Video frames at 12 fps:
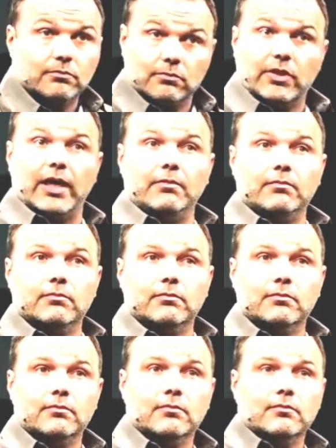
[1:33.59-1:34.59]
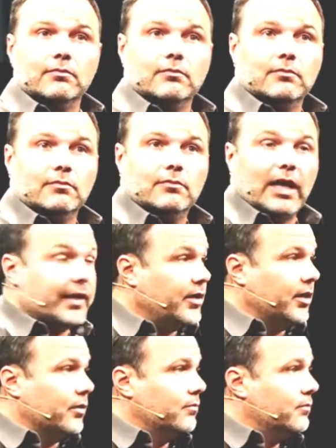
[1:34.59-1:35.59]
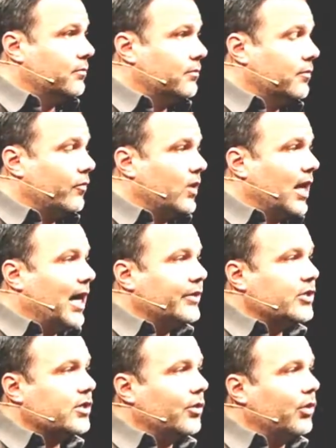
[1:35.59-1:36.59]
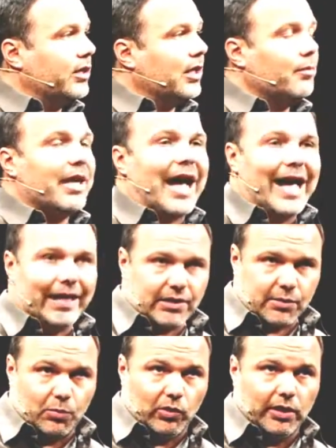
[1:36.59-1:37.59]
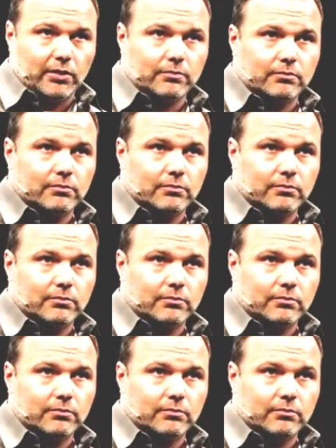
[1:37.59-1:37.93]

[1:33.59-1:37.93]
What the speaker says: Okay? I do. I just don't want them to act spoiled.